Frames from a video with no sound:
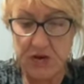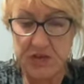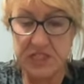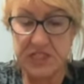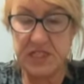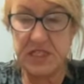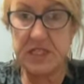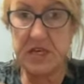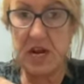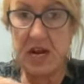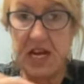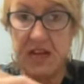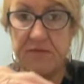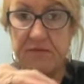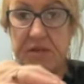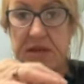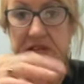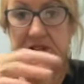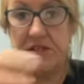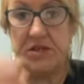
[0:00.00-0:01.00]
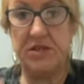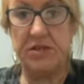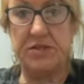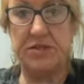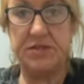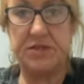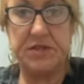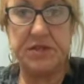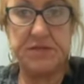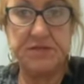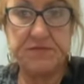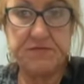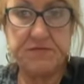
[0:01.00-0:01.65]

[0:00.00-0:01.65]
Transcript: is the Nine of Pentacles.